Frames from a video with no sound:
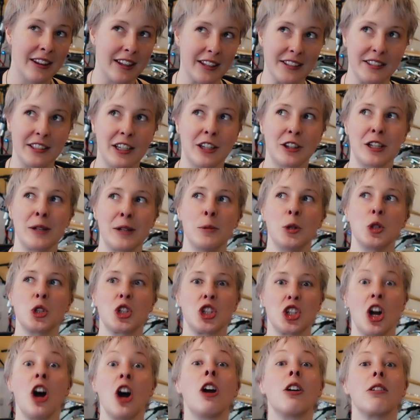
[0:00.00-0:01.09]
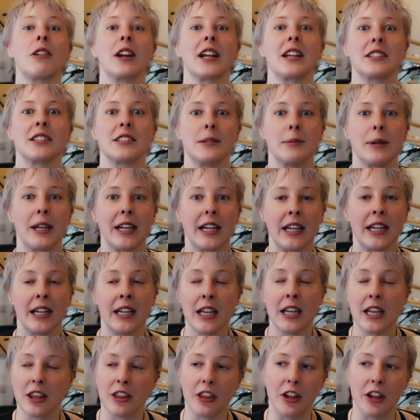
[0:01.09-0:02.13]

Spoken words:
There's nothing more jarring to me